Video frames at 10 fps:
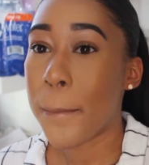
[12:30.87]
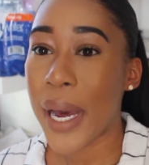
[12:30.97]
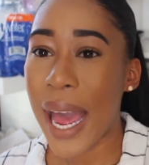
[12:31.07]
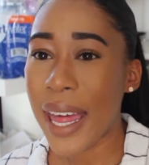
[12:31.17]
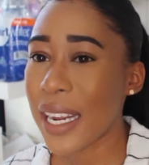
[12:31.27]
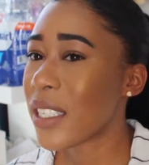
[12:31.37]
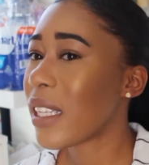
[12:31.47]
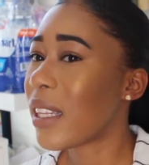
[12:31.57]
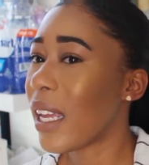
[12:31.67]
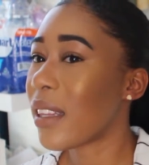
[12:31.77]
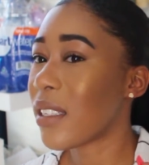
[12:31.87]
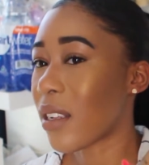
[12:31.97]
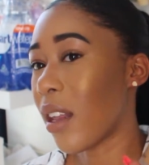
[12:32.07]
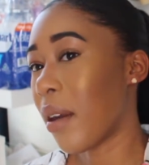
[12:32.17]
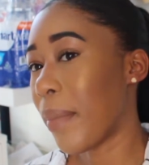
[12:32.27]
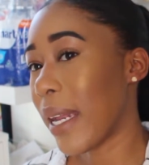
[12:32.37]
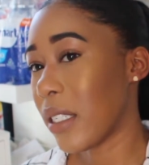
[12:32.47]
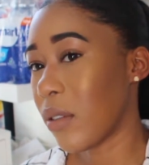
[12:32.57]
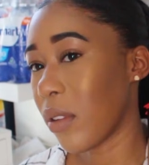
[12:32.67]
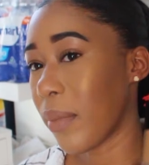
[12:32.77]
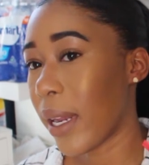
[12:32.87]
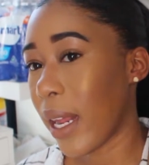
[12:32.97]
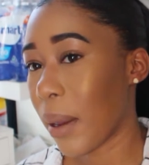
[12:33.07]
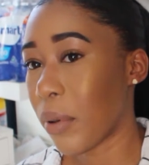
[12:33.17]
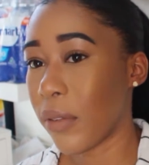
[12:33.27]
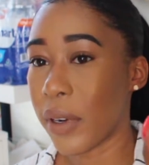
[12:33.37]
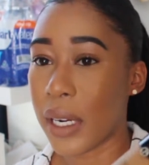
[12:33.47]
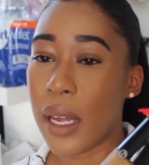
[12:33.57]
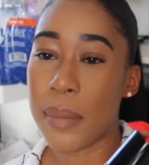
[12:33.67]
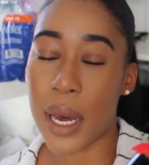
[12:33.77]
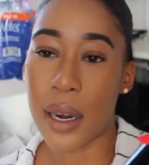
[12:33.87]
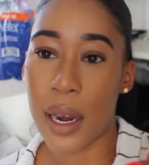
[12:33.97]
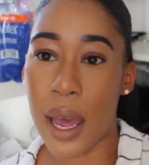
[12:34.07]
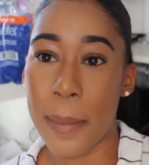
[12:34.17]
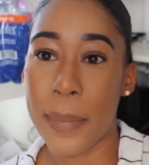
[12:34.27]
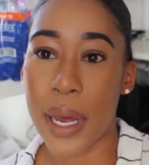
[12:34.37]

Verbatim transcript: but I actually think this color matches with my neck perfectly, I'm not gonna lie.